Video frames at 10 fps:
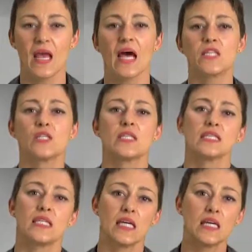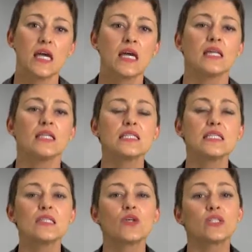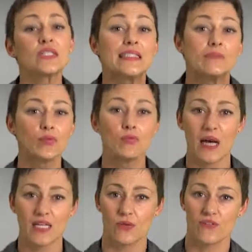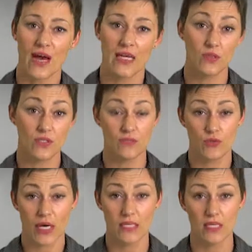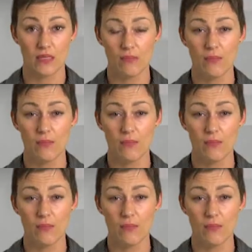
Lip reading: As you can see, this is not a simple matter of adding or subtracting,